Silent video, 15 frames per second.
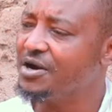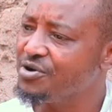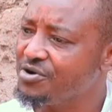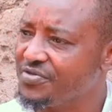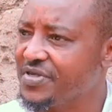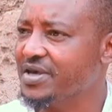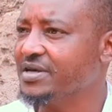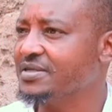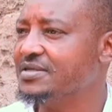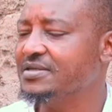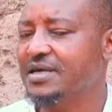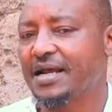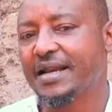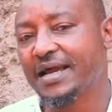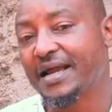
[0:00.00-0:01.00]
I know
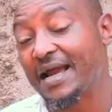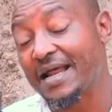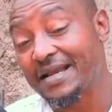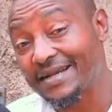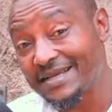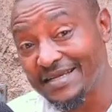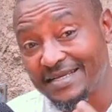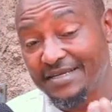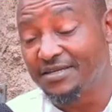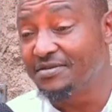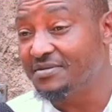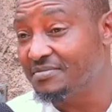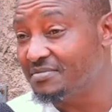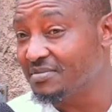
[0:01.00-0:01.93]
things and I can read,